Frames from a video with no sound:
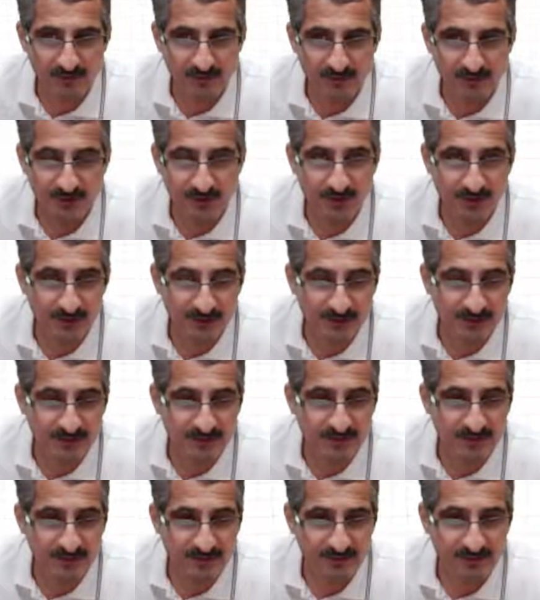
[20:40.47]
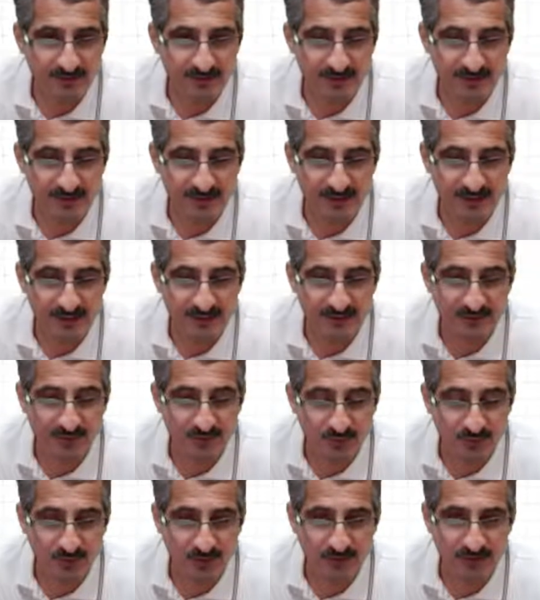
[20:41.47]
create the
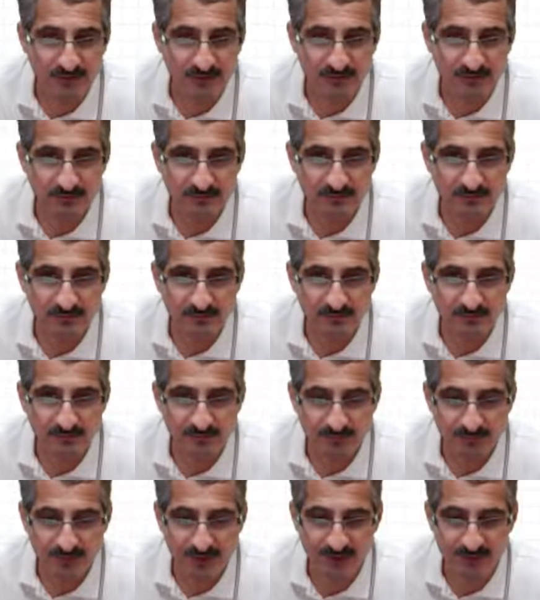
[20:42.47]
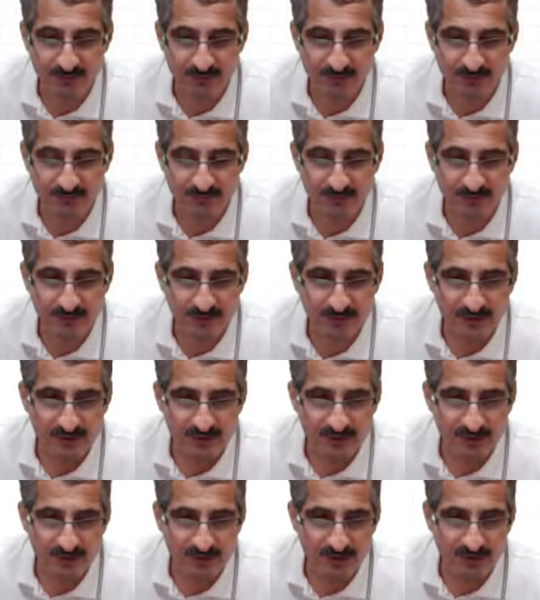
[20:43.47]
dual problem,
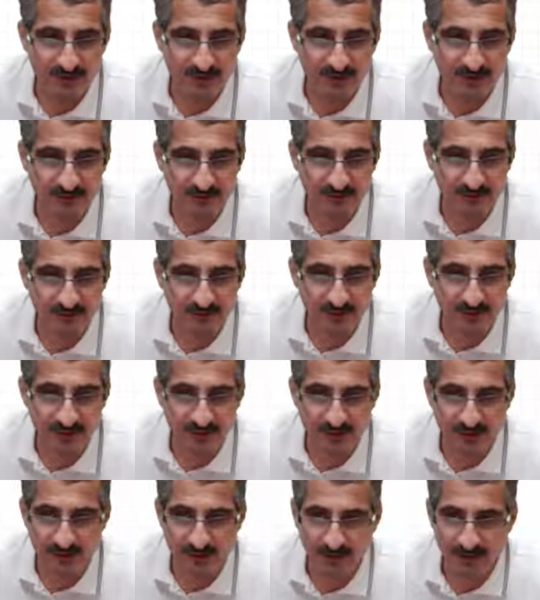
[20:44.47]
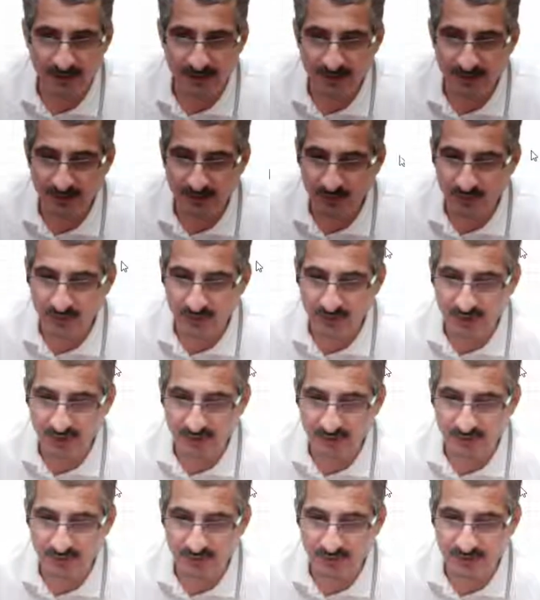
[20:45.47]
then I think you
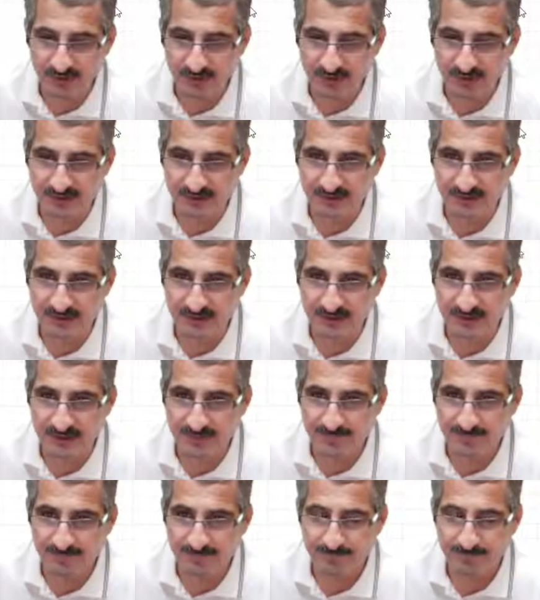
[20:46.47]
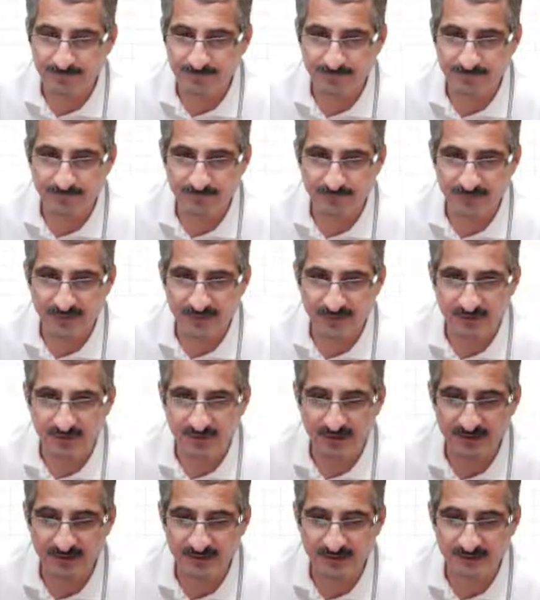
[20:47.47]
can do it easily,
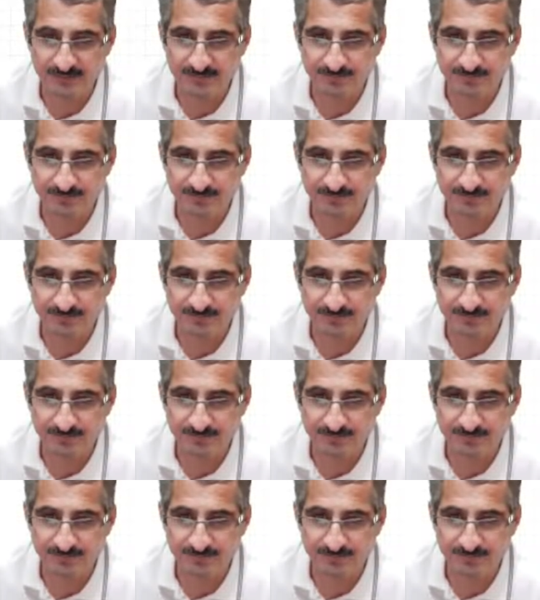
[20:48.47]
right?